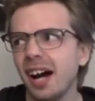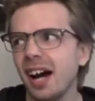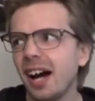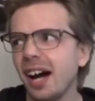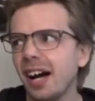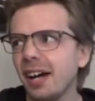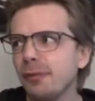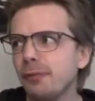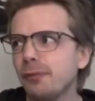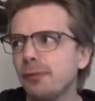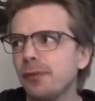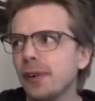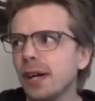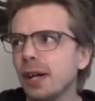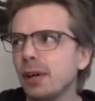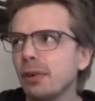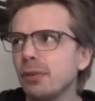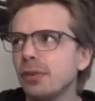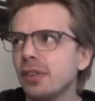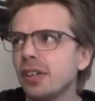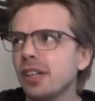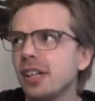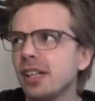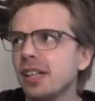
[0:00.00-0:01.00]
I
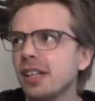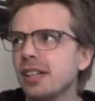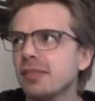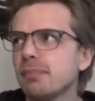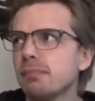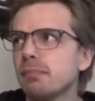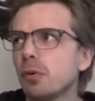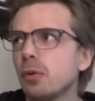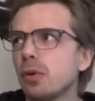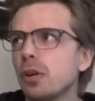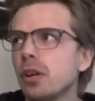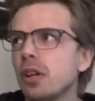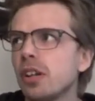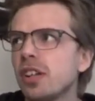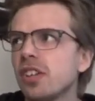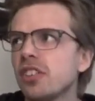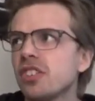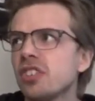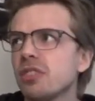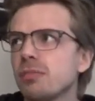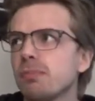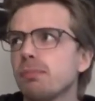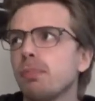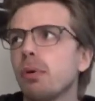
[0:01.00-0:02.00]
found it more
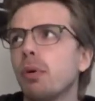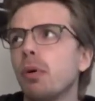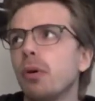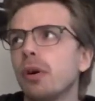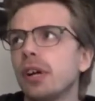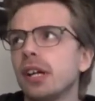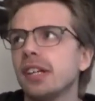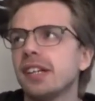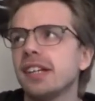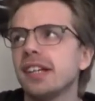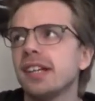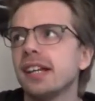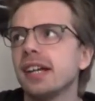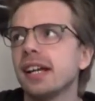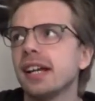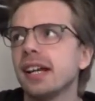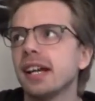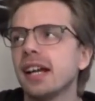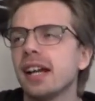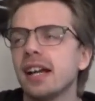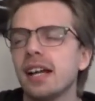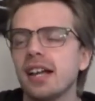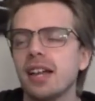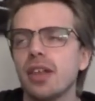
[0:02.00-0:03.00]
disappointing
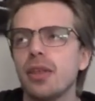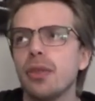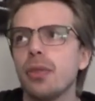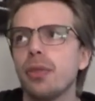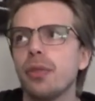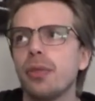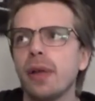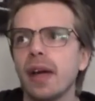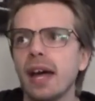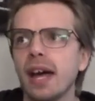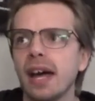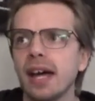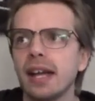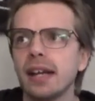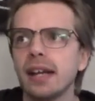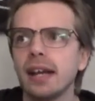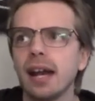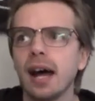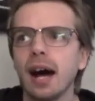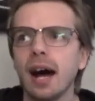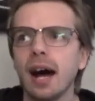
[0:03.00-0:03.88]
than